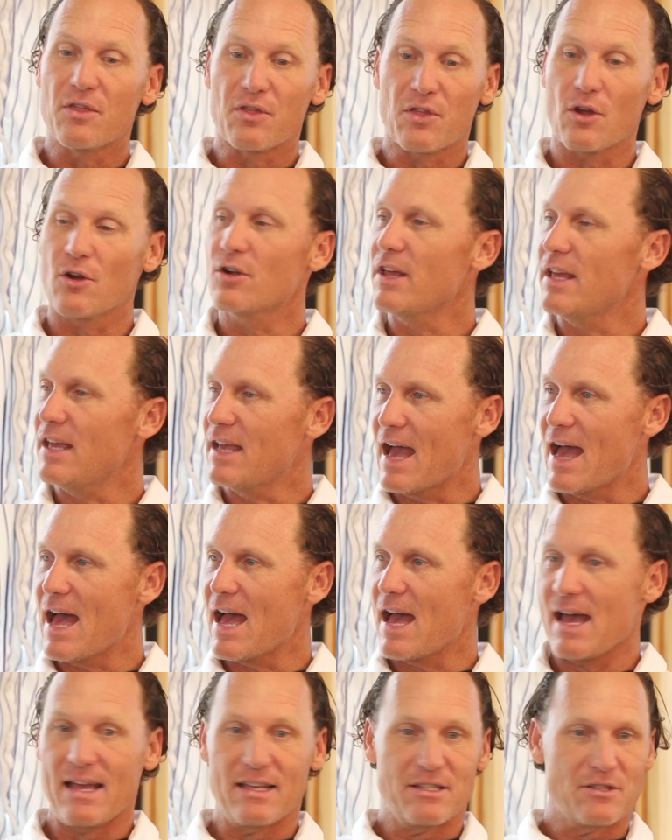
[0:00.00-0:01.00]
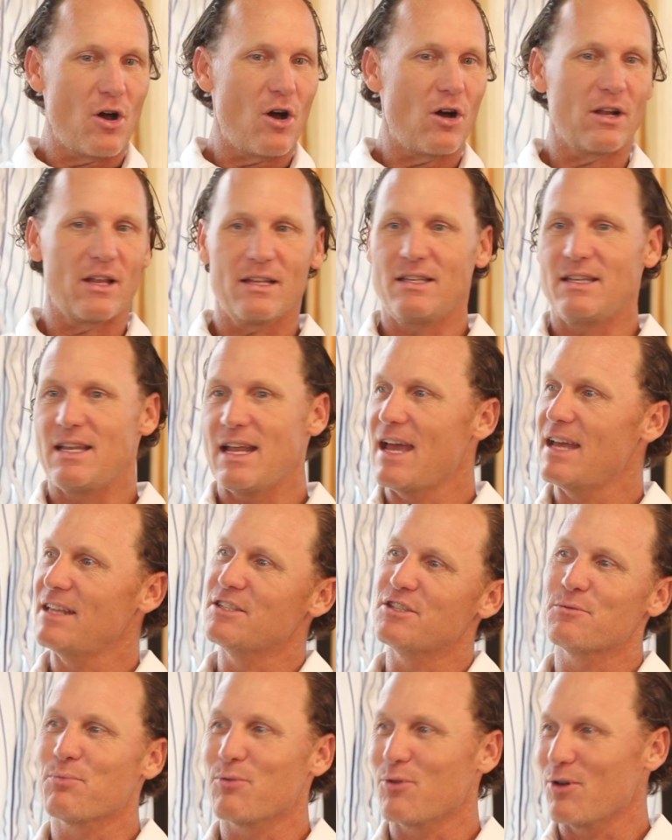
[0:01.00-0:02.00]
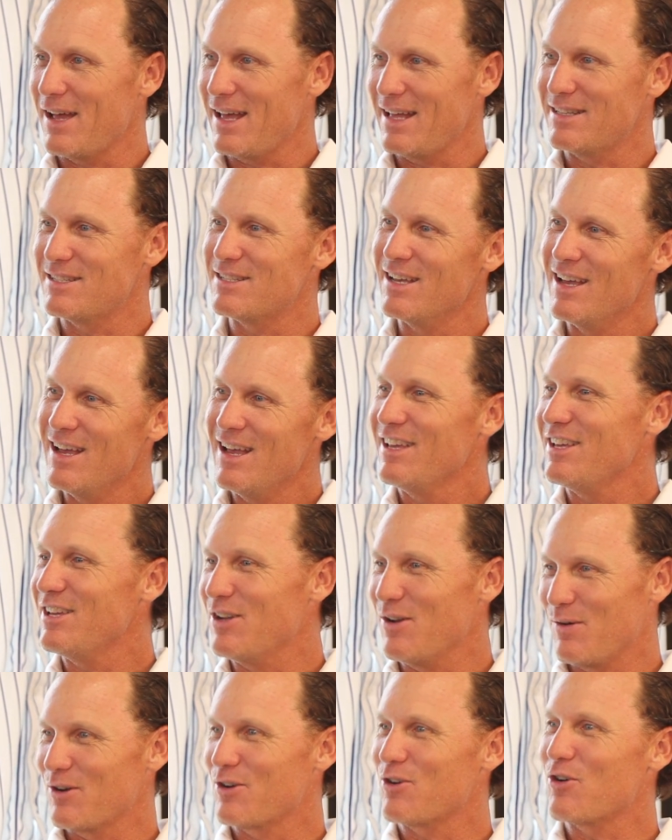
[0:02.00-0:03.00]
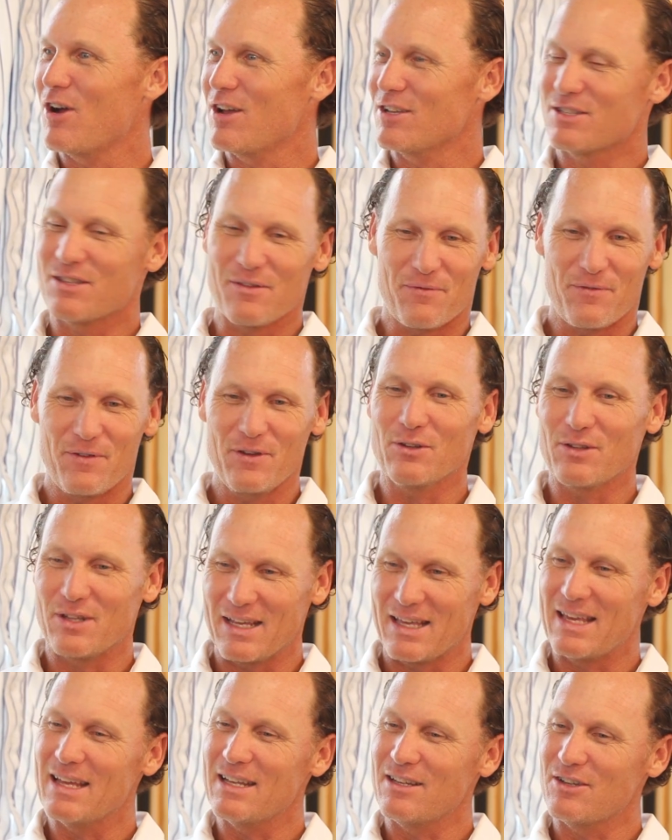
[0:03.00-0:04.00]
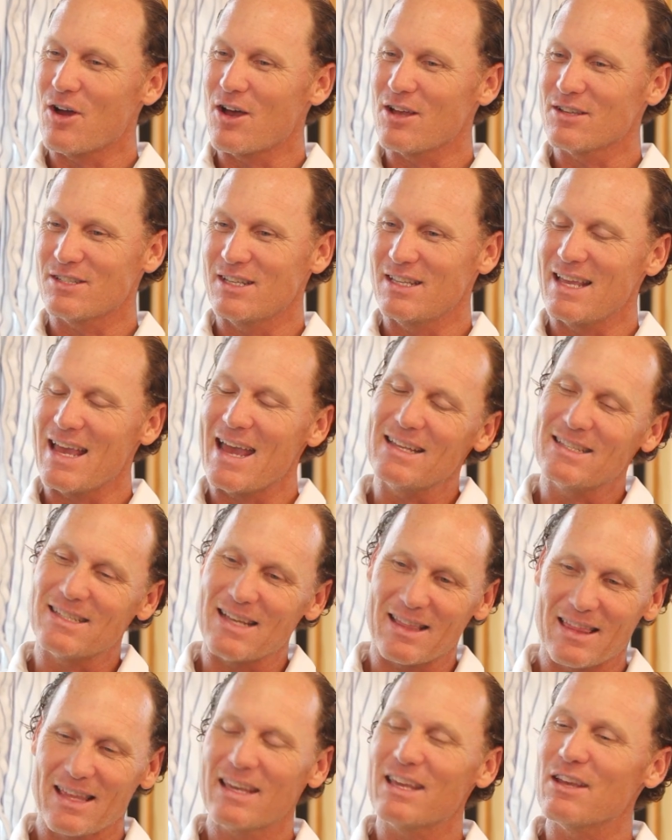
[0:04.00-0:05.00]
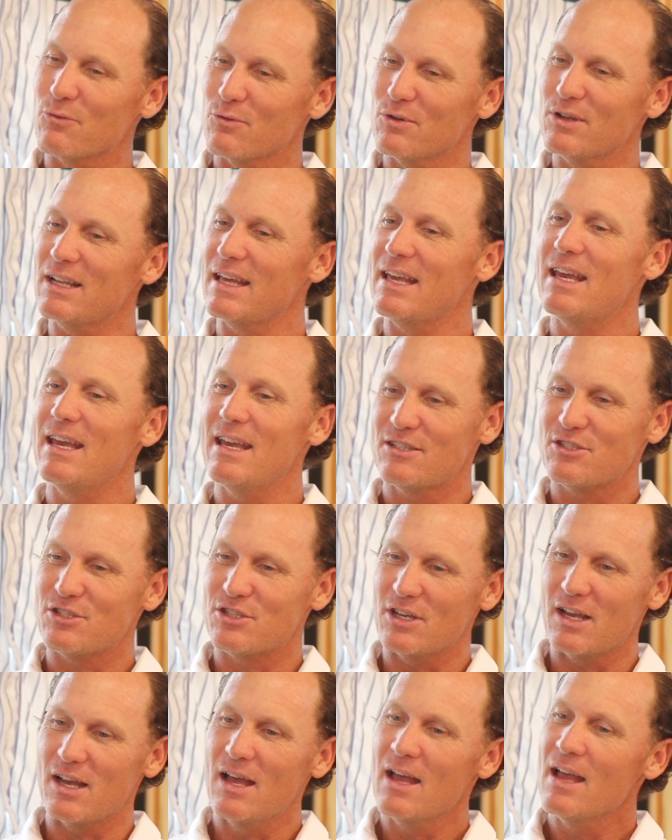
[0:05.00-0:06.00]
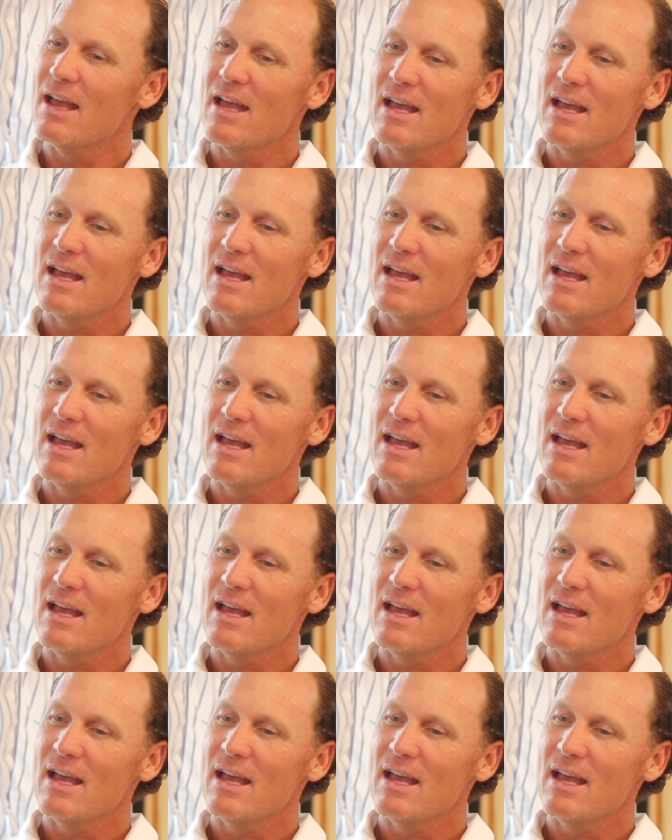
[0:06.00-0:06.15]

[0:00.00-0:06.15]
30 guys on a dead sprint, you know, across the field to get Dawson Yates, I think it really hits you.